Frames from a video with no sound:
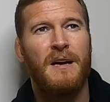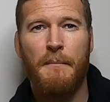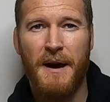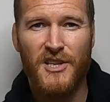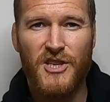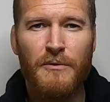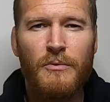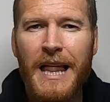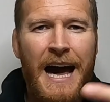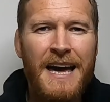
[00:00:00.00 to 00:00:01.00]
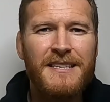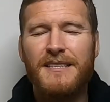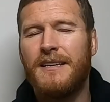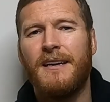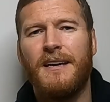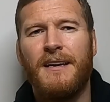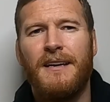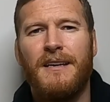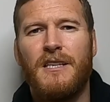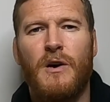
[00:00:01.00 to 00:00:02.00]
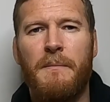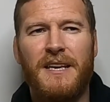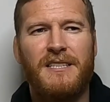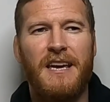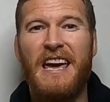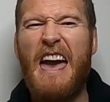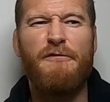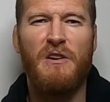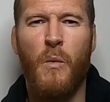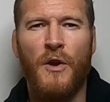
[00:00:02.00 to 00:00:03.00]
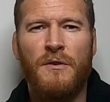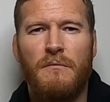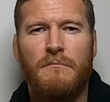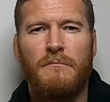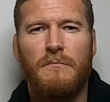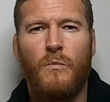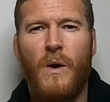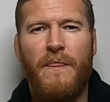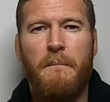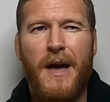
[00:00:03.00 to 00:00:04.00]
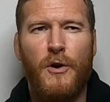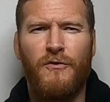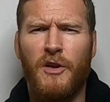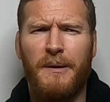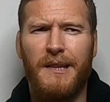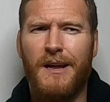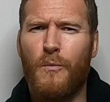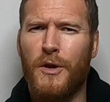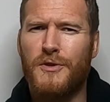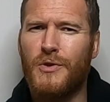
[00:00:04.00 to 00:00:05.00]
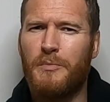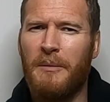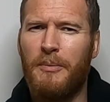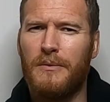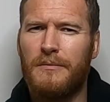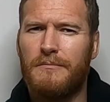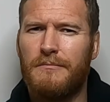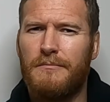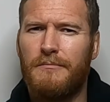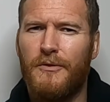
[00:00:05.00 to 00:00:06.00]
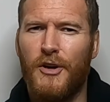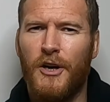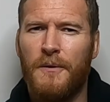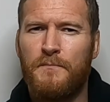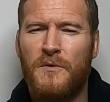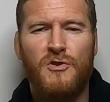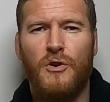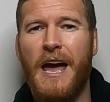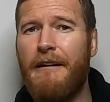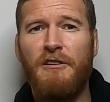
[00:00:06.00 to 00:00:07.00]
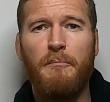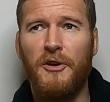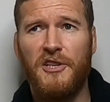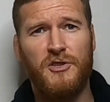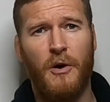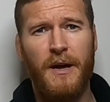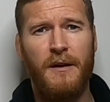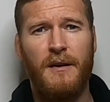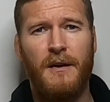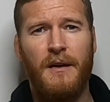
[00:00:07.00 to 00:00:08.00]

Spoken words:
I might generalize. So I might say everyone, when there might have only been like one or two people there. So everybody saw it.